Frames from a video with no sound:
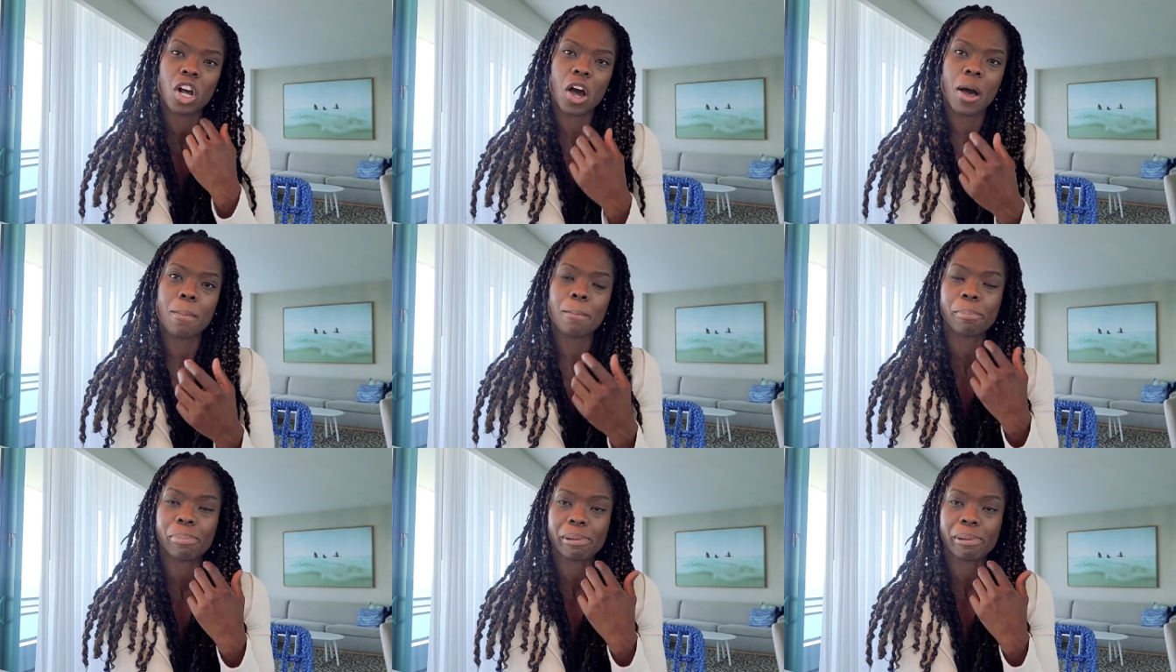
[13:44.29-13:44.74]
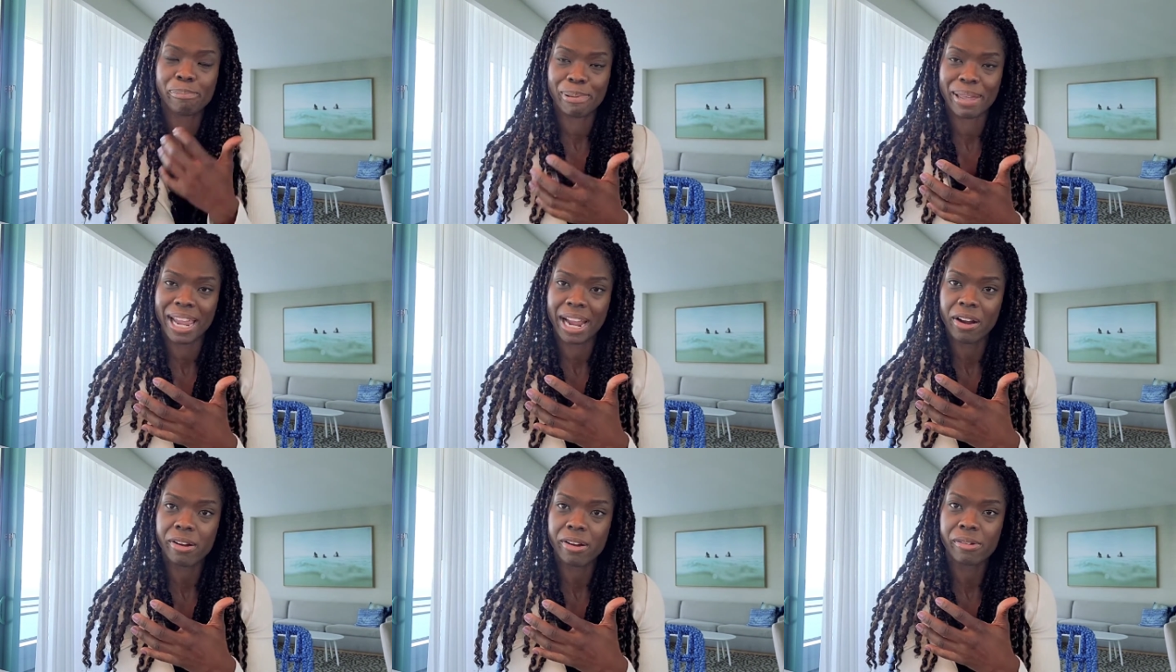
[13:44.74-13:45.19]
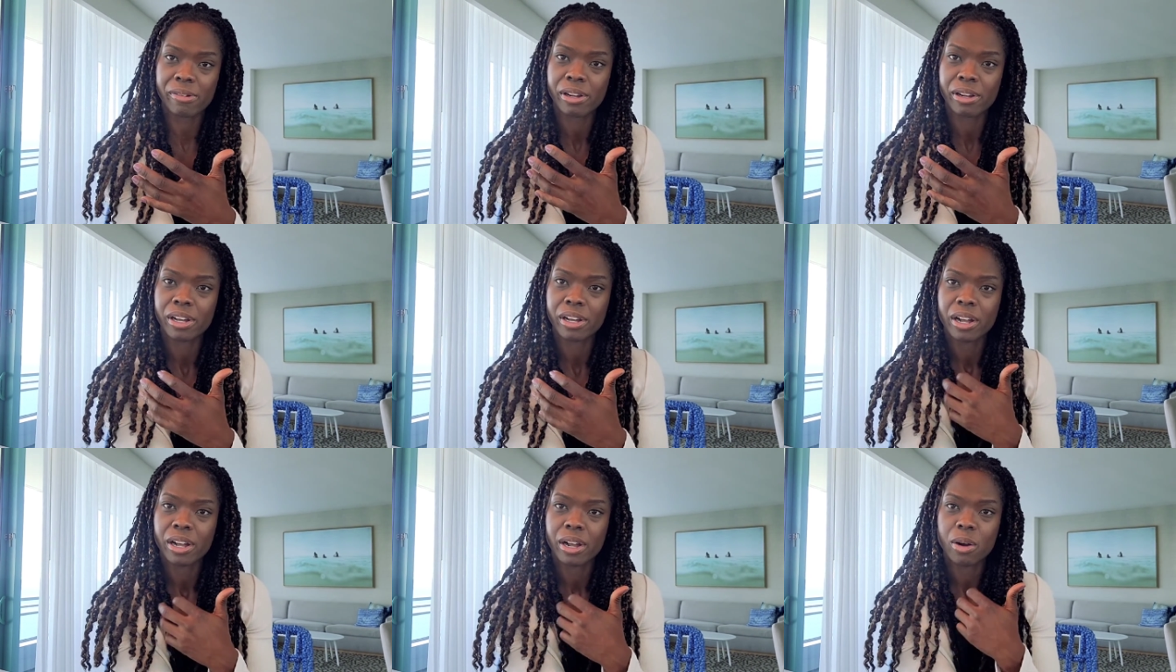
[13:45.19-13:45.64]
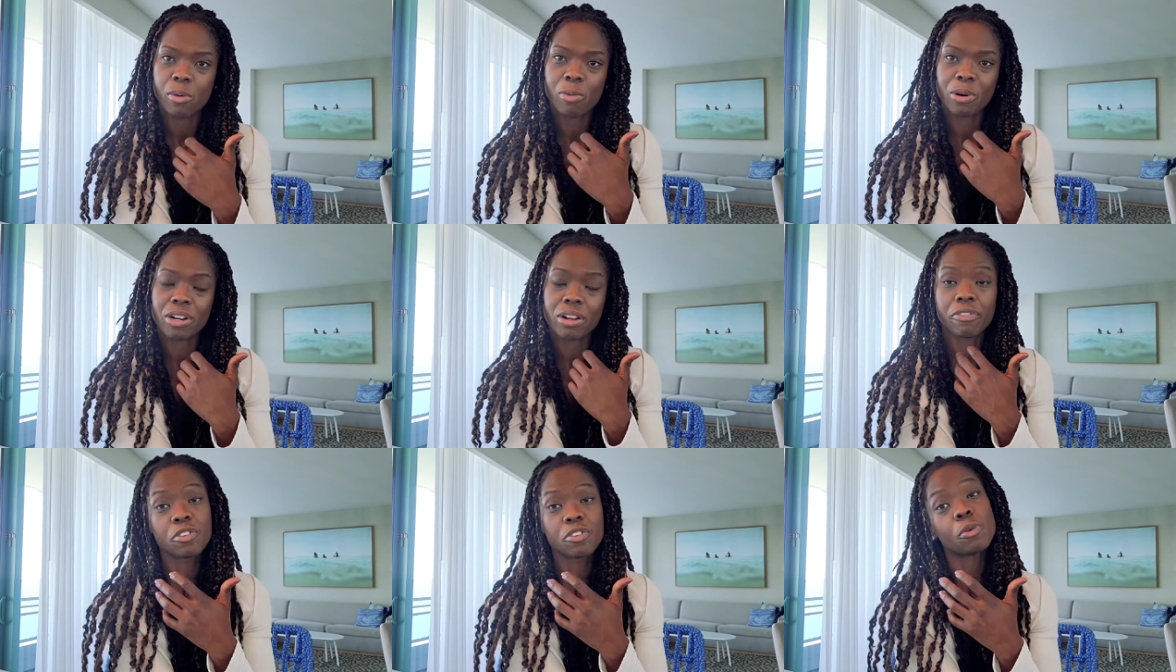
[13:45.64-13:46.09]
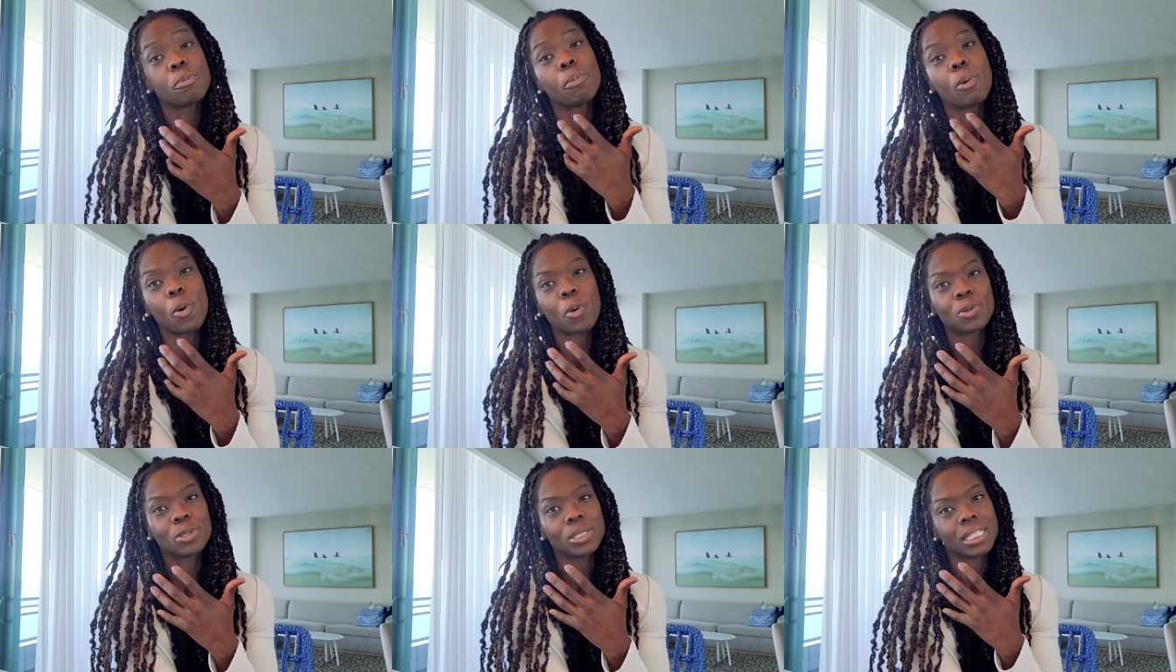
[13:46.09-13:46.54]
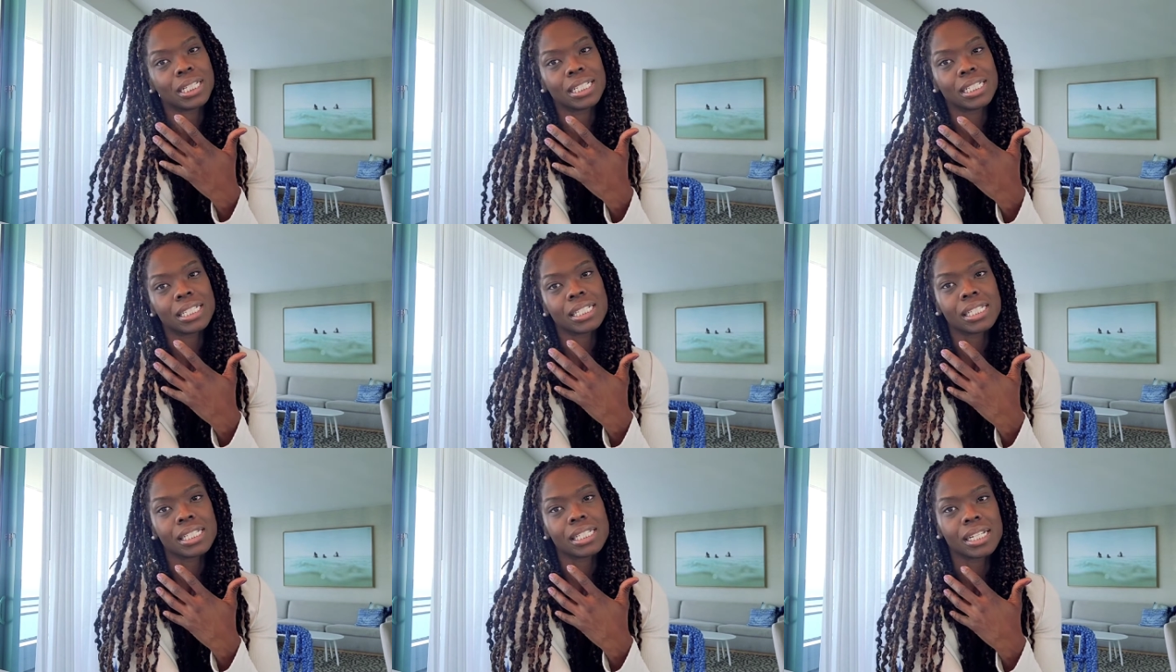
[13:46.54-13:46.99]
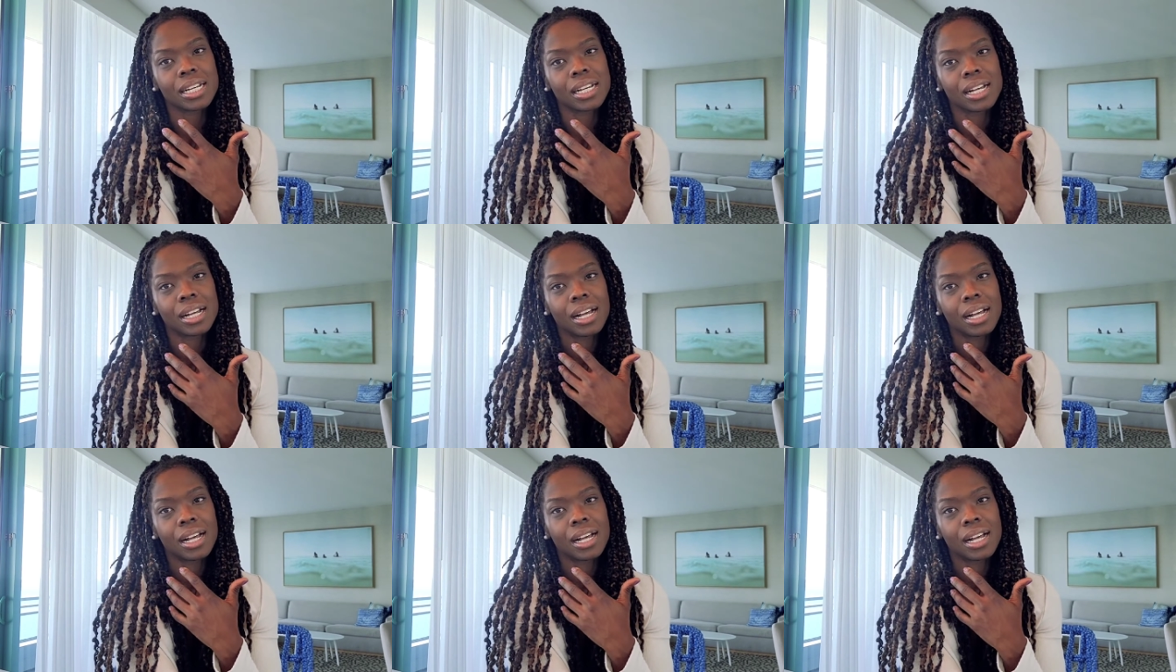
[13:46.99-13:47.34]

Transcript: come prepare with a few poses